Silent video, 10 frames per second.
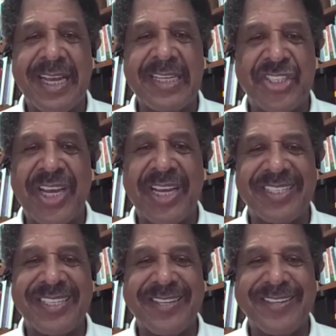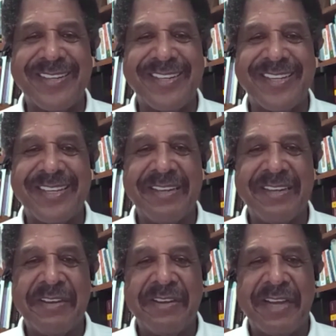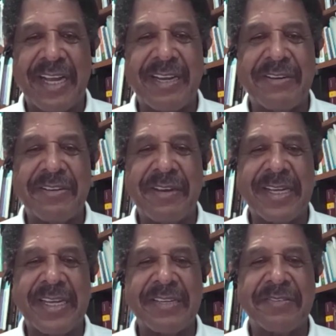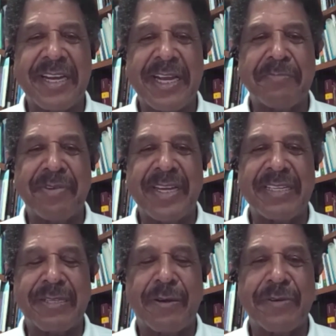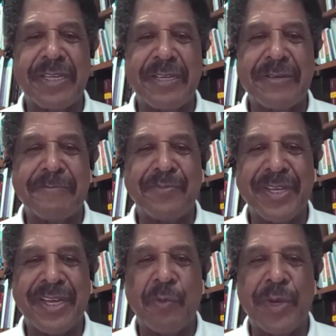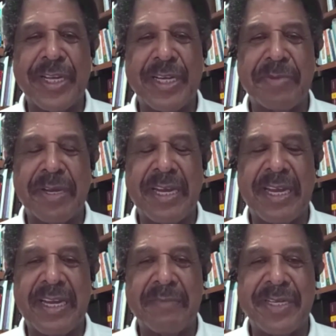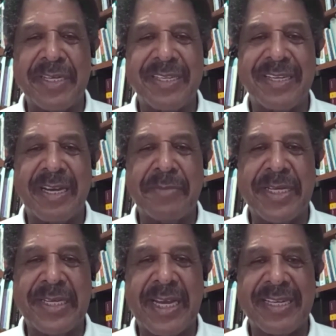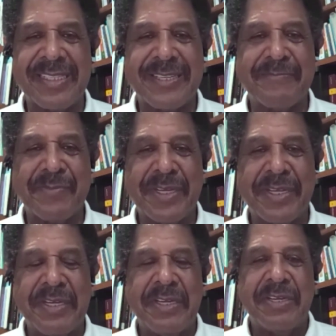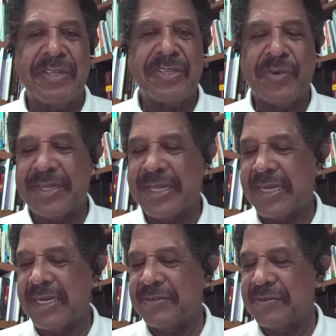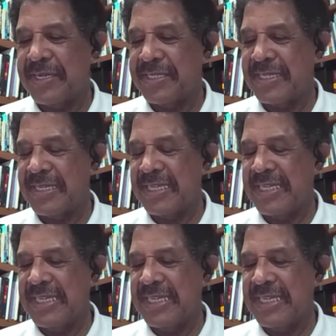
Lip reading: and jets. I get on that airplane in Tokyo and wake up and I'm in Dallas. So I think Andre is